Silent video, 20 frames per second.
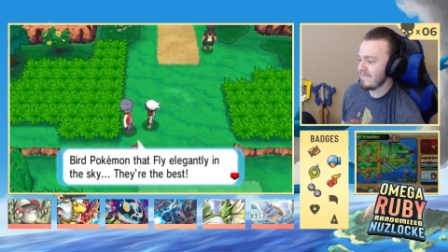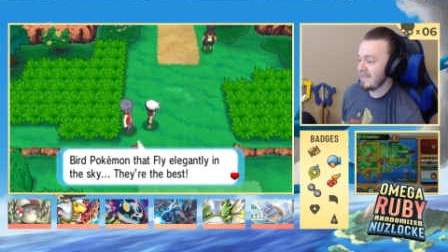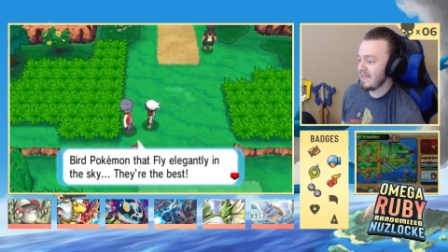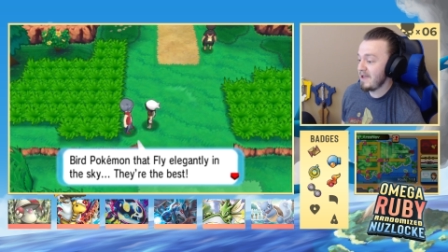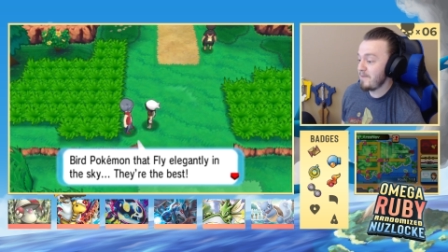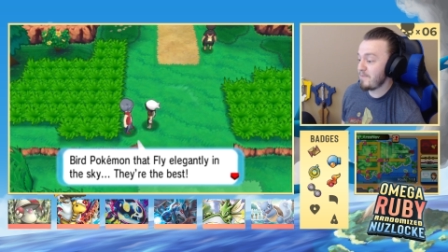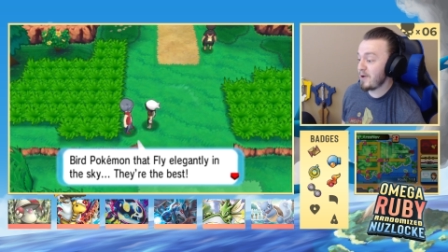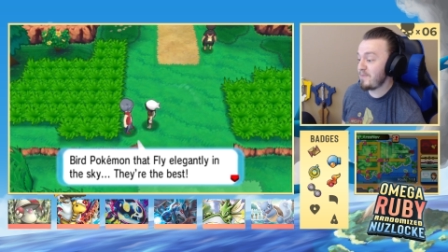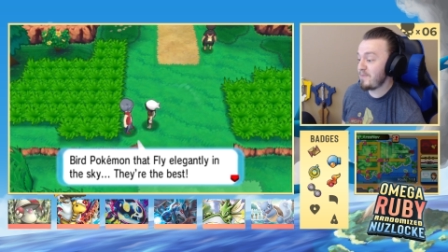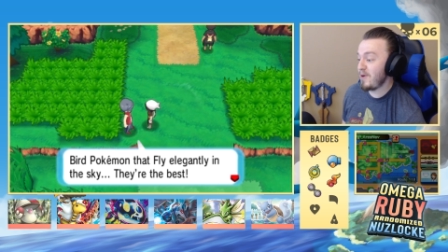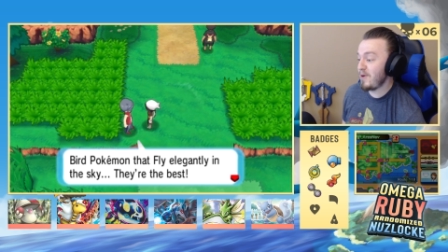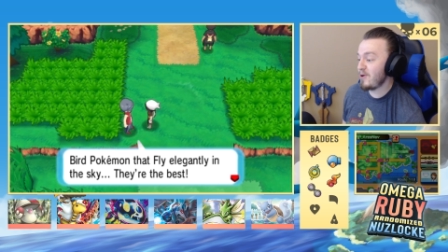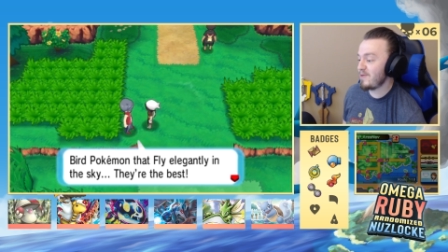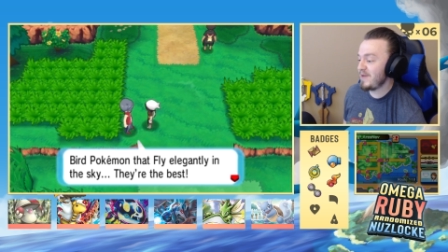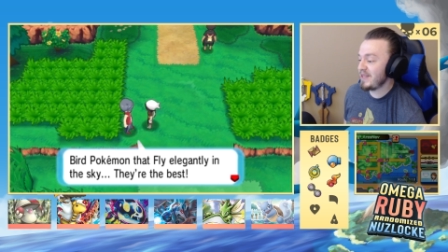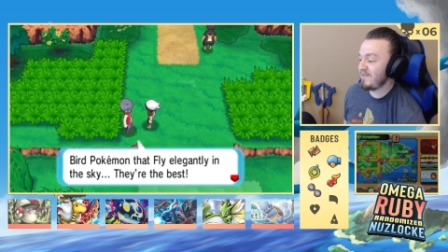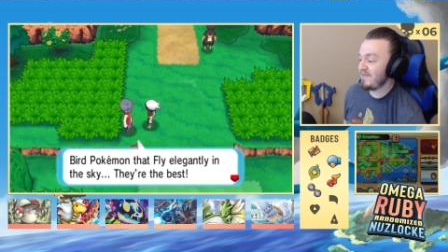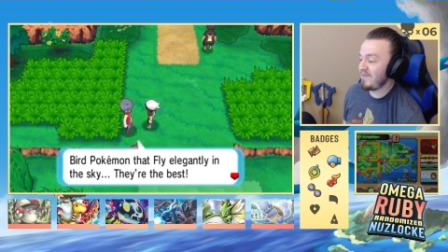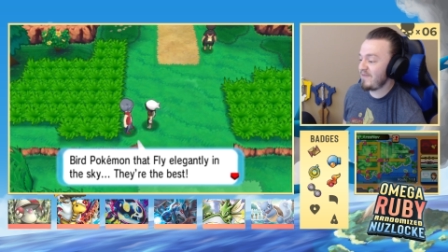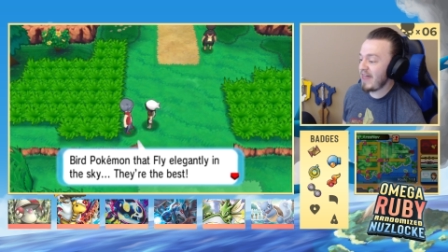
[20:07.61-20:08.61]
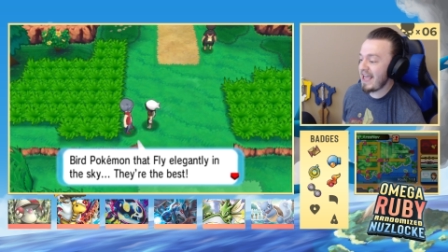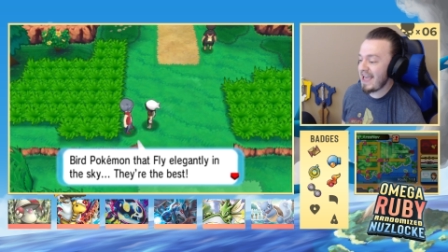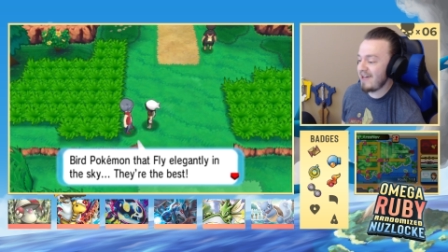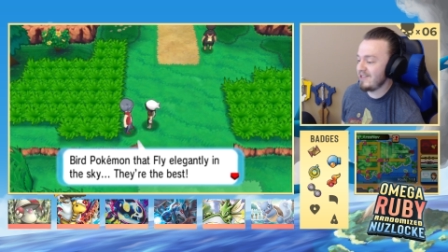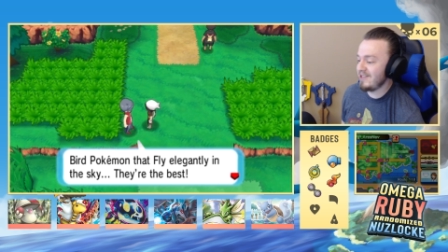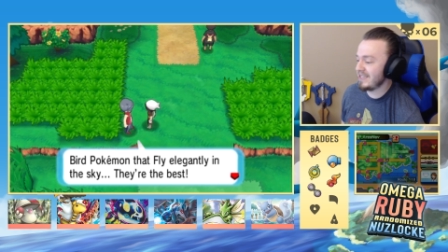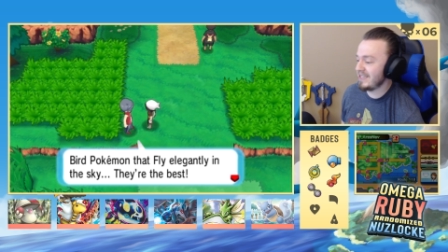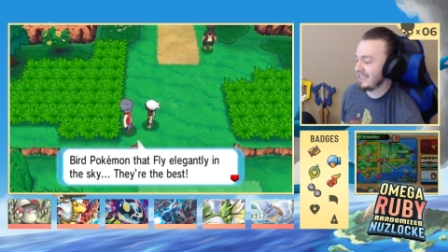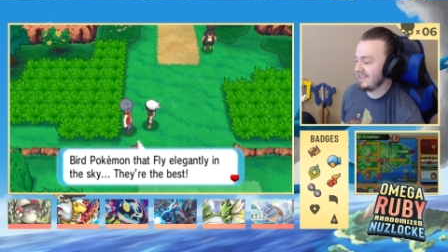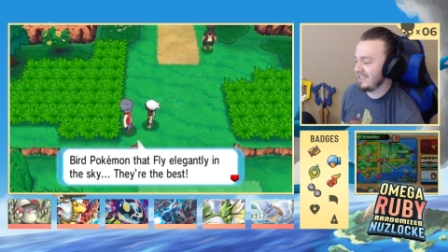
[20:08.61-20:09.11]
Bird Pokemon that fly
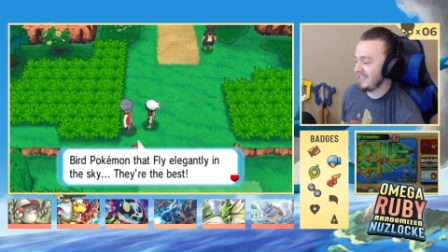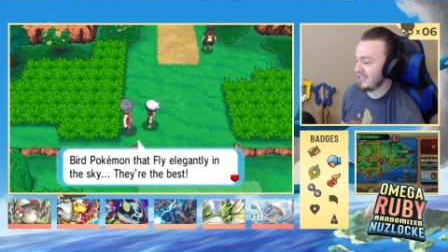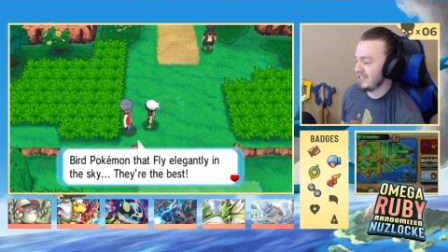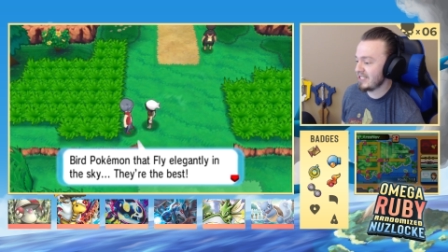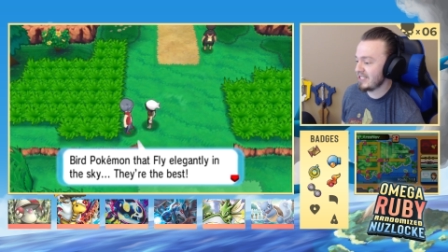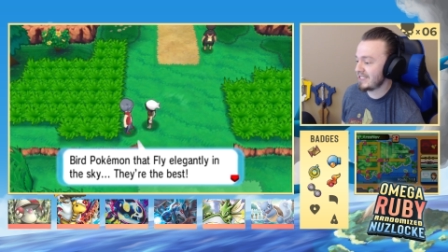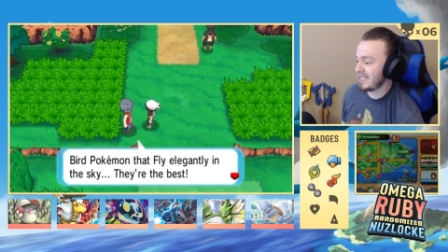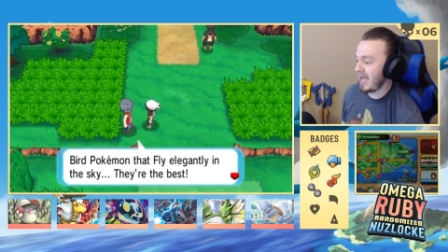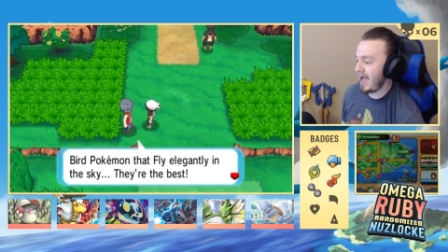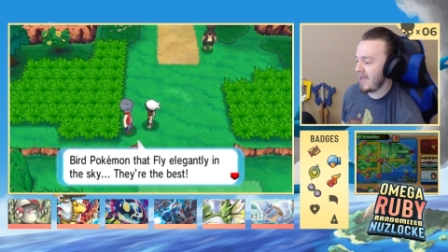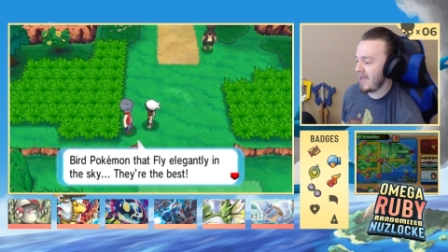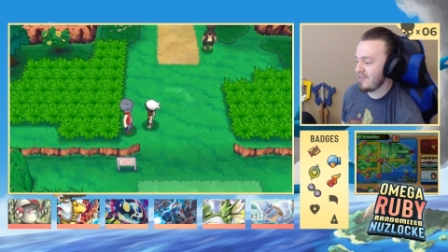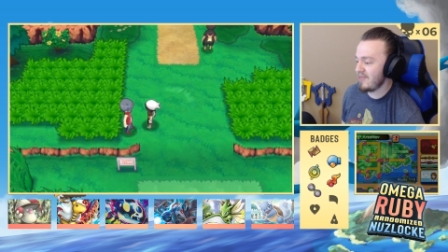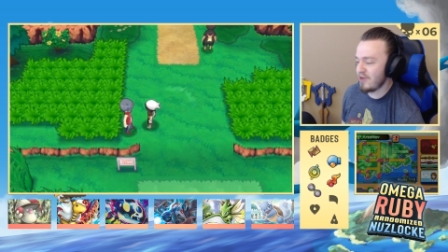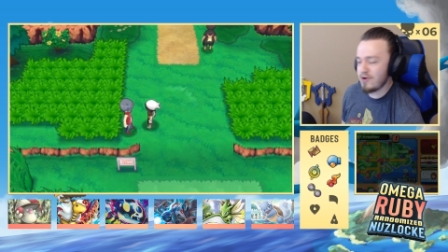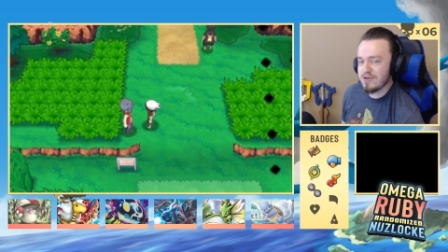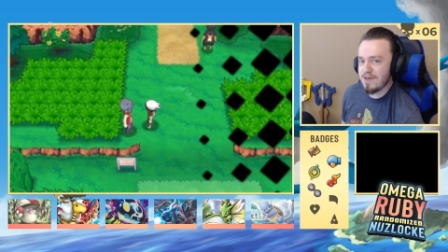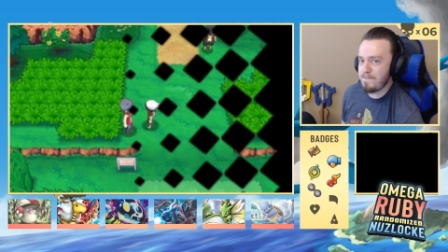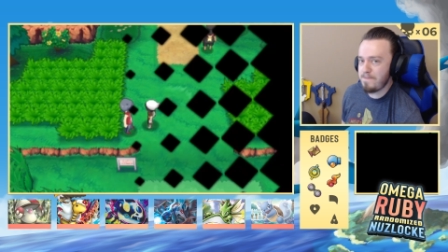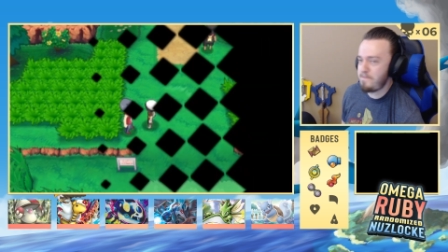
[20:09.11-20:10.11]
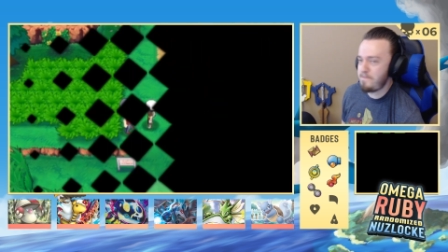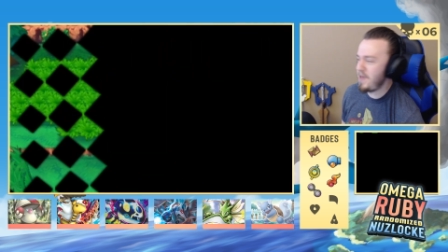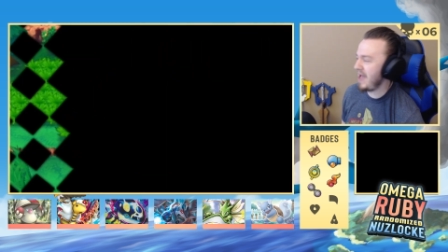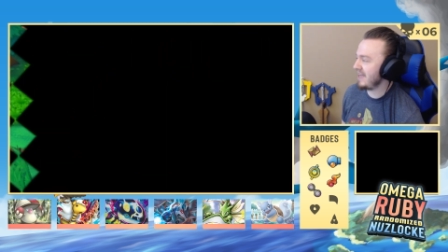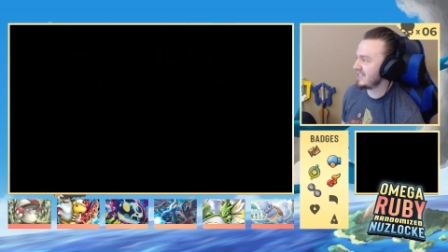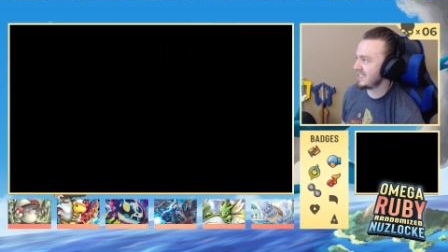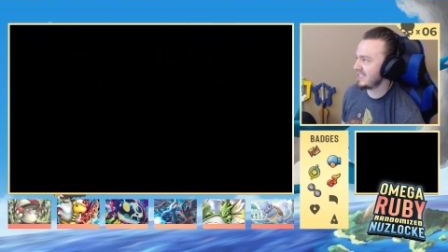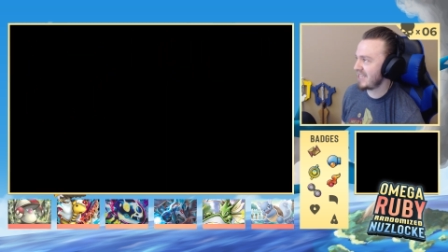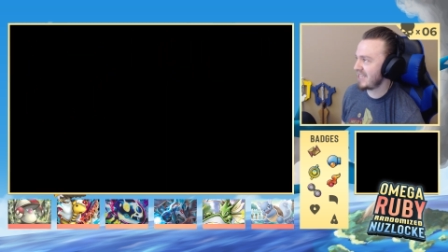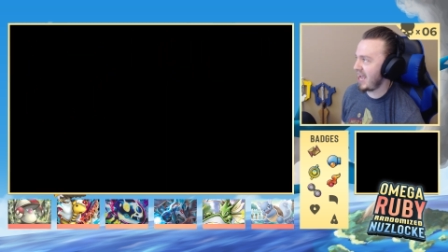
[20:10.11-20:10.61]
elegantly in the sky. They're the
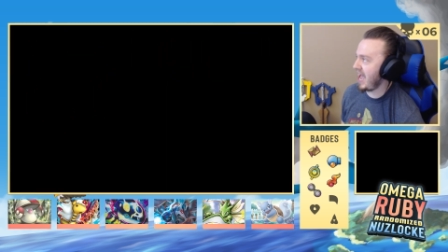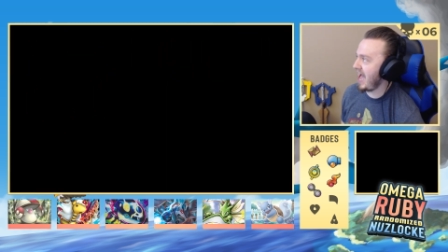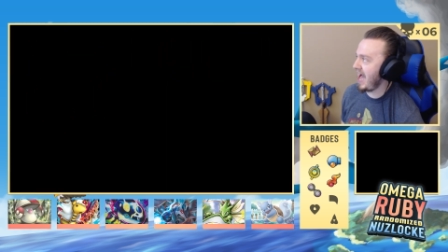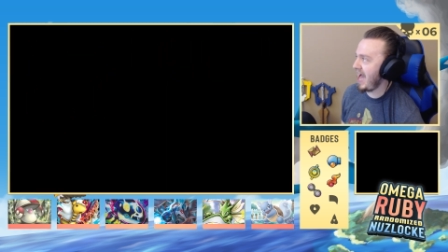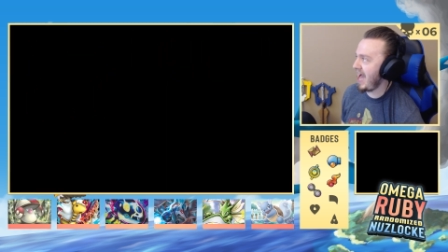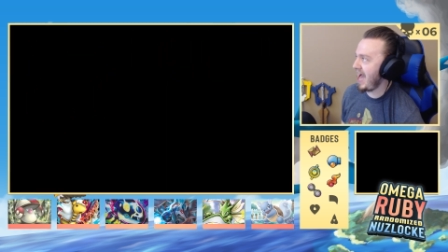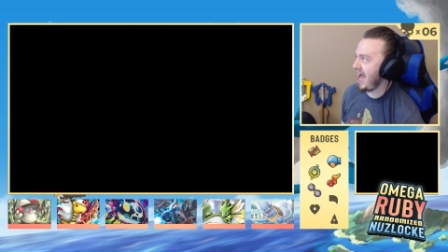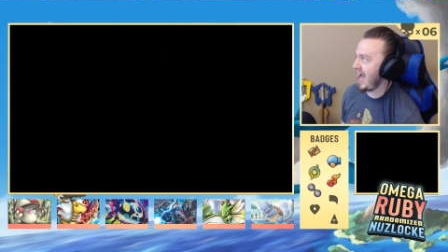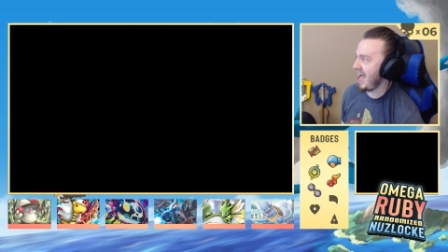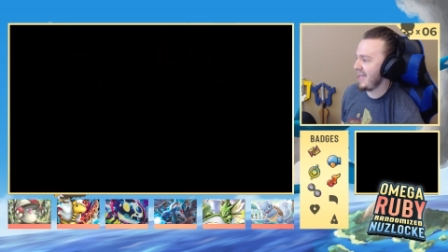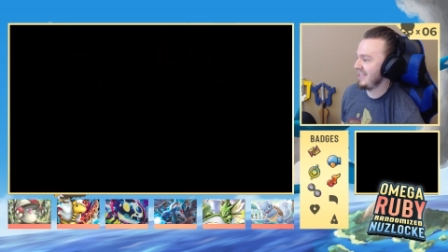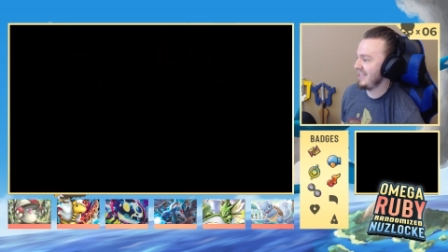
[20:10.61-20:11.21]
best. Haha.